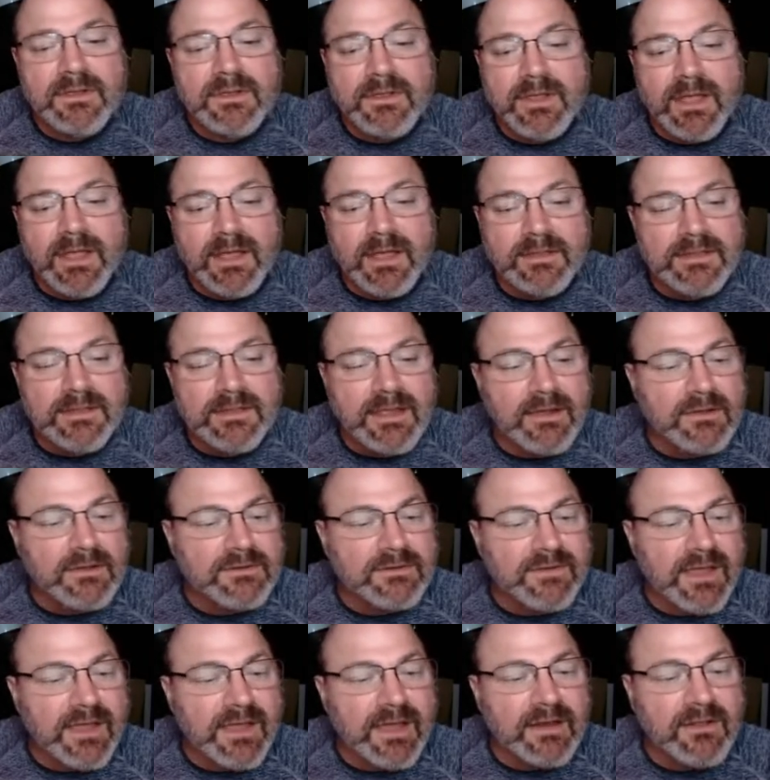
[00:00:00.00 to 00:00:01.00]
And now
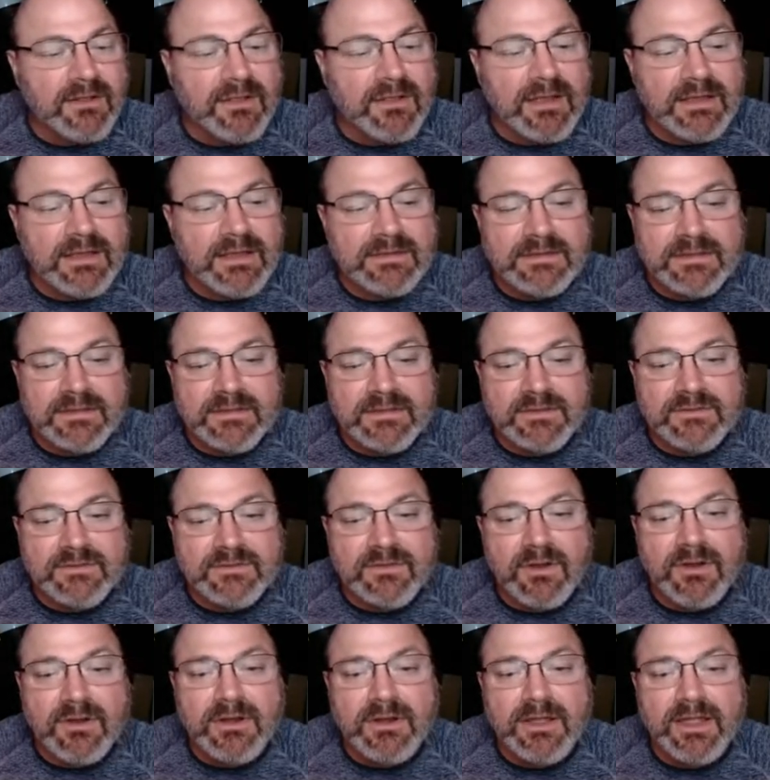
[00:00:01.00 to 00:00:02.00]
it's analyzing the
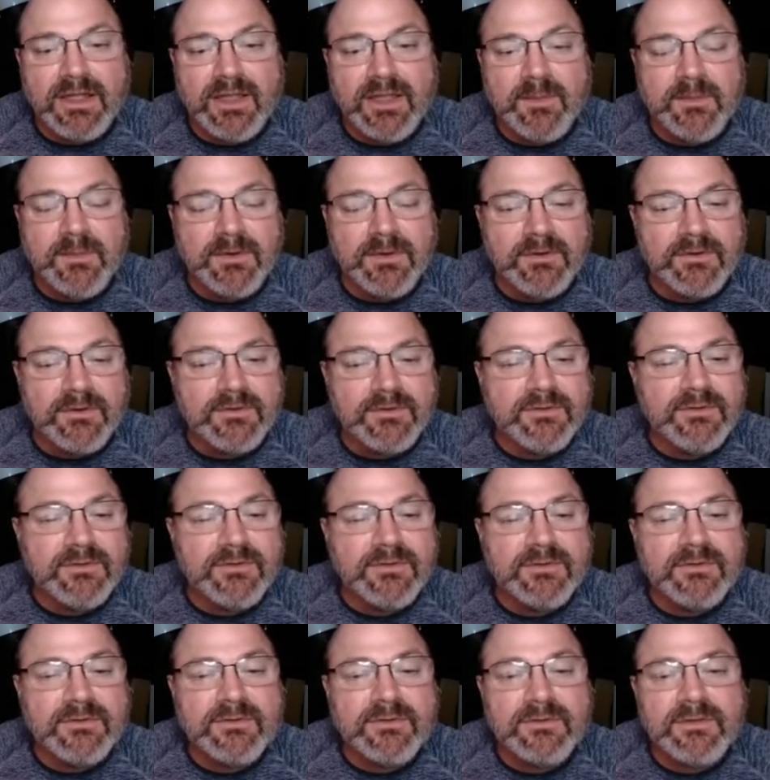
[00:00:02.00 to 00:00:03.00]
star diameters.
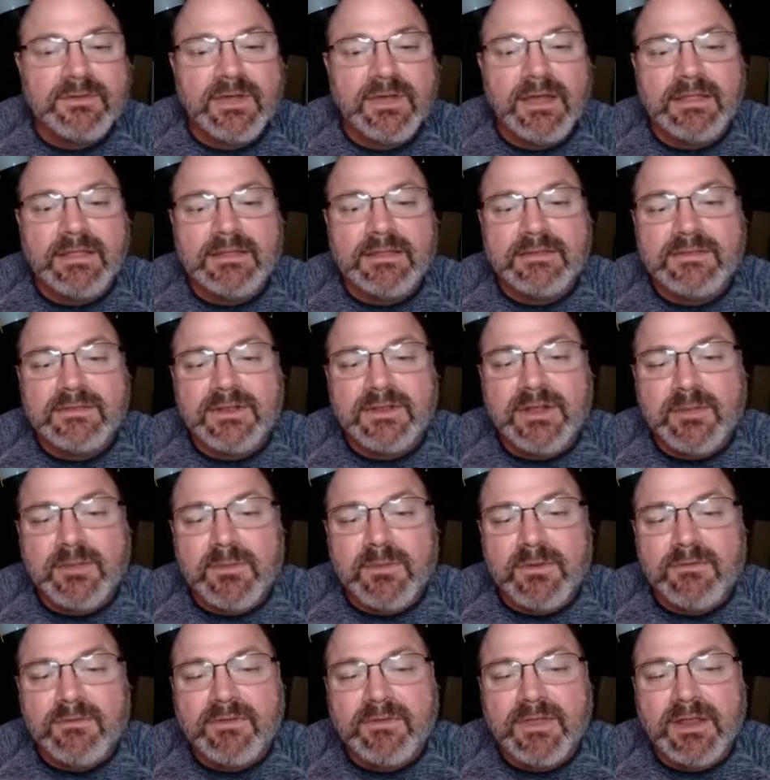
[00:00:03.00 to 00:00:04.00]
And then it's going to come
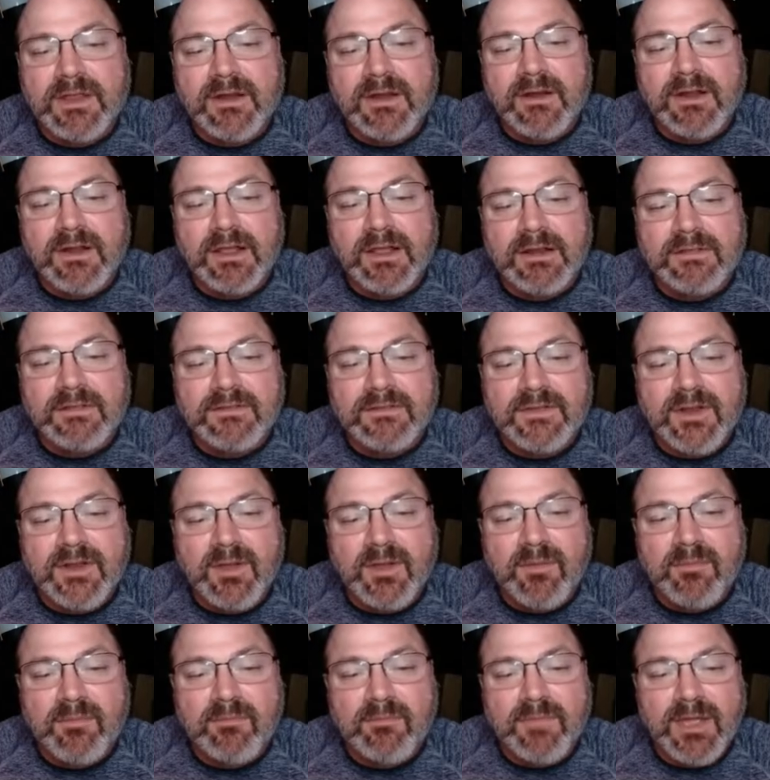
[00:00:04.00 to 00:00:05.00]
over here, and it's going
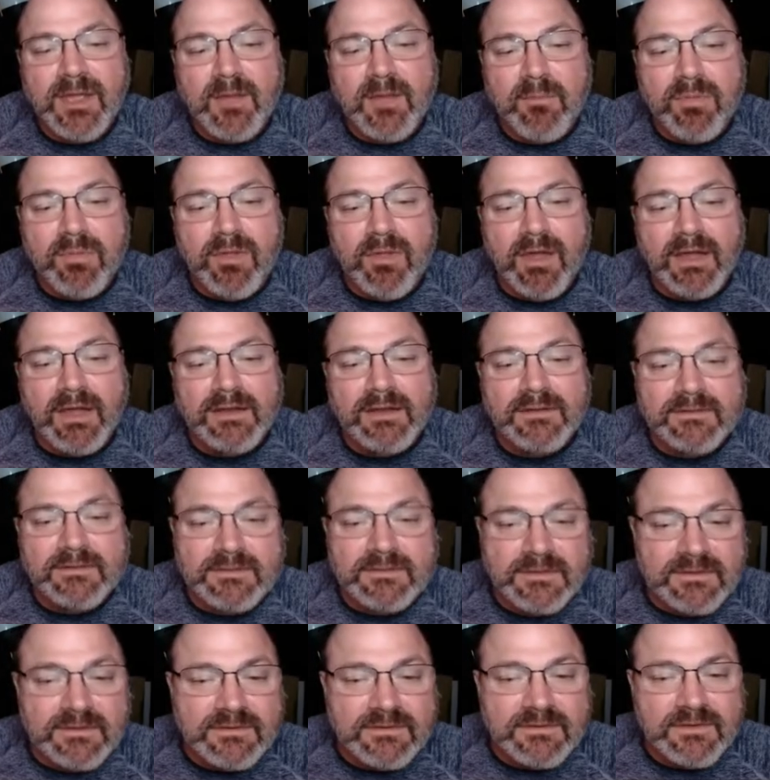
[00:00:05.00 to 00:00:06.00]
to make a plot.
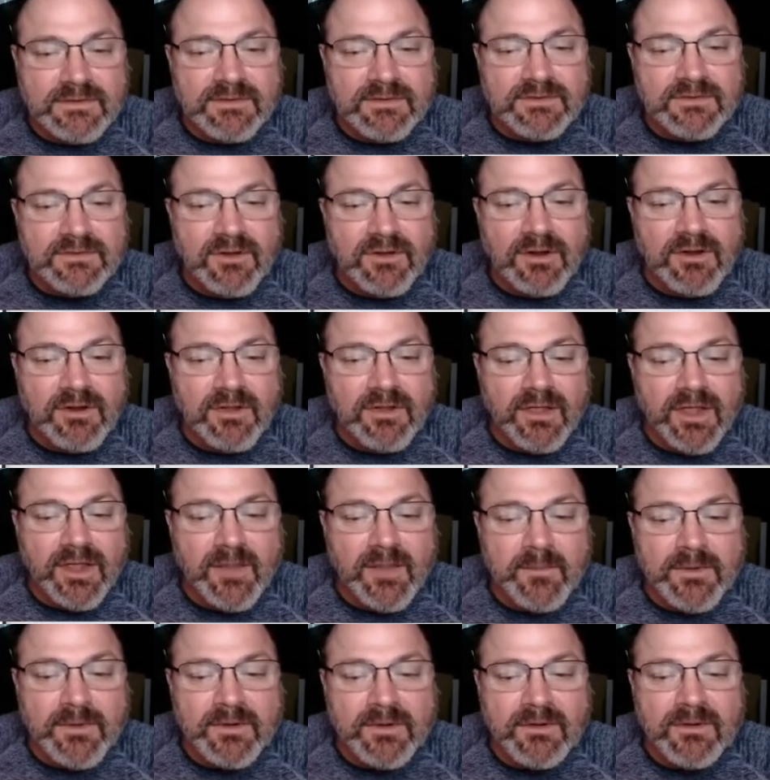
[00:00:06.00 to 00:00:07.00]
This is the star
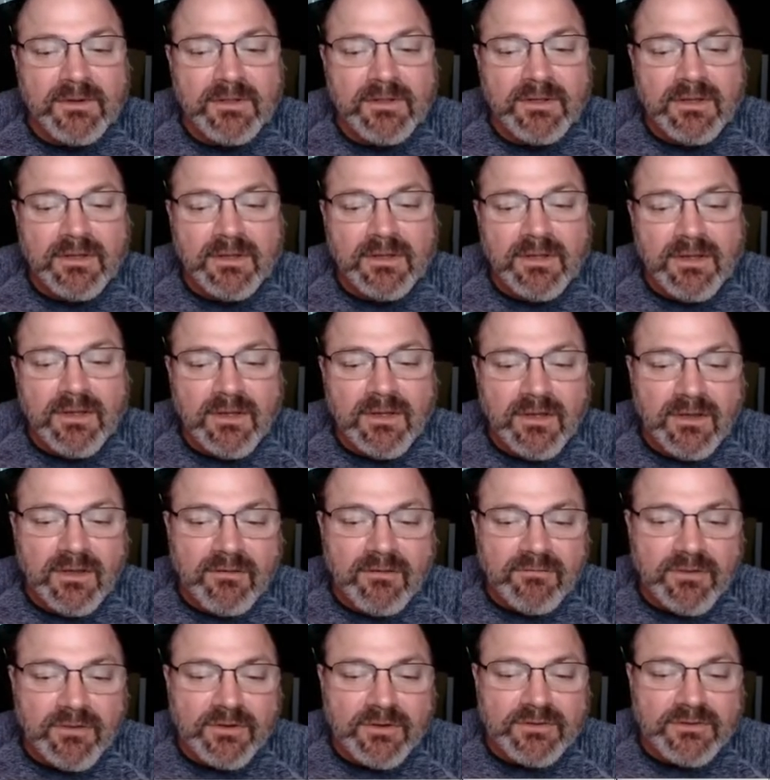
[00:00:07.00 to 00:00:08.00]
diameter
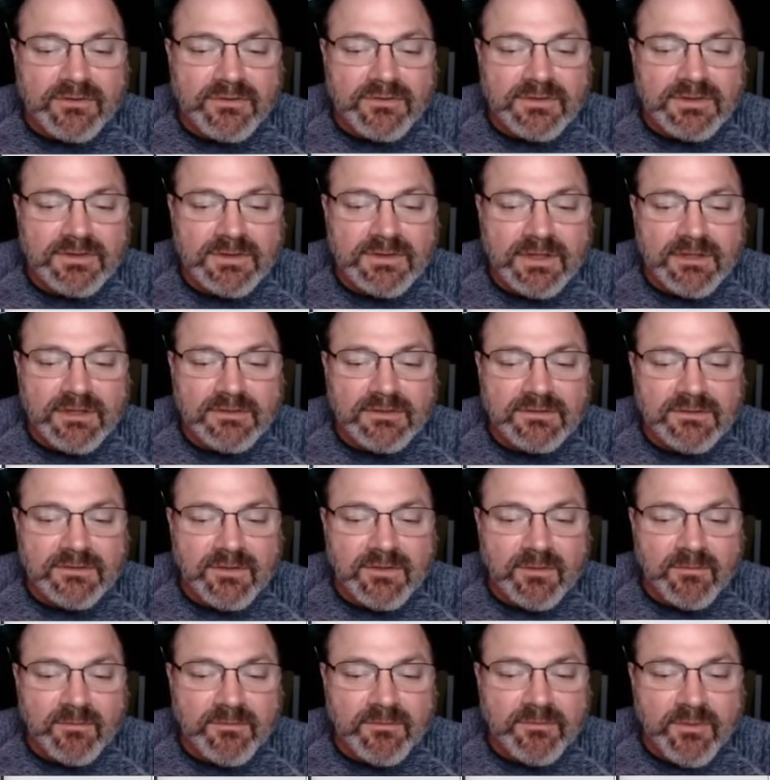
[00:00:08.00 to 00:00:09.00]
versus the
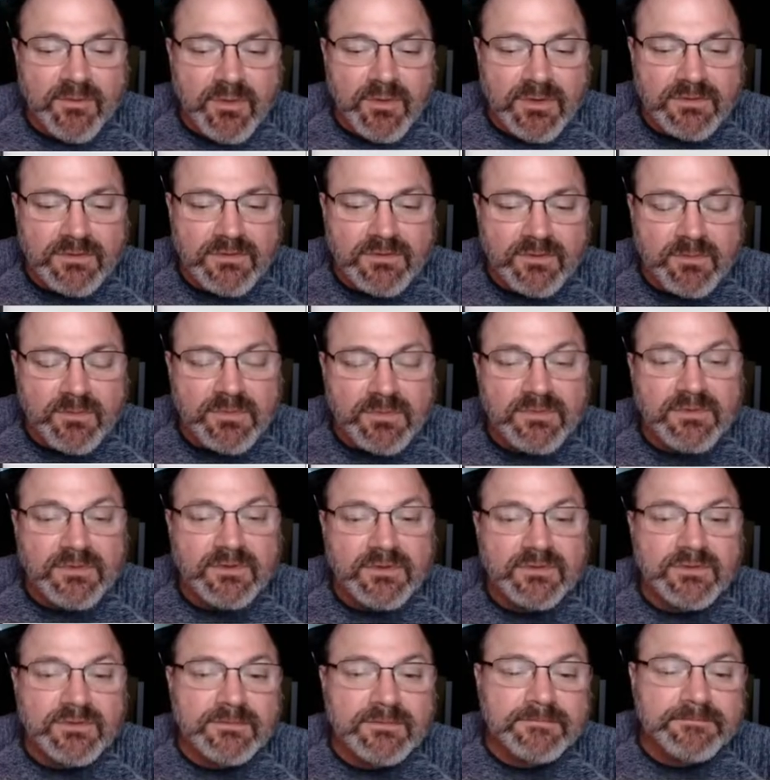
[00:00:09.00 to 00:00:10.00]
telescope focuser
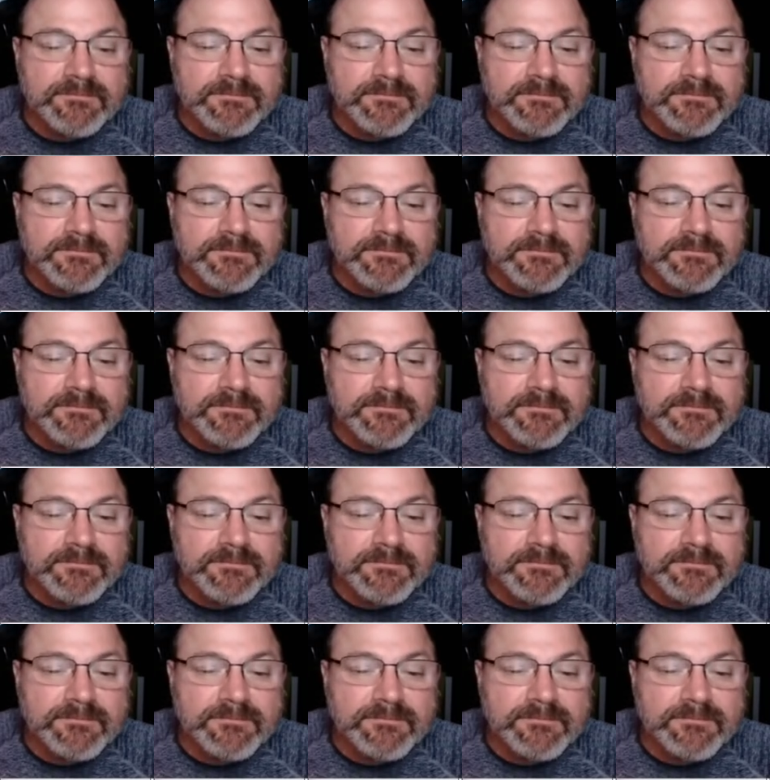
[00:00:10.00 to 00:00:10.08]
position.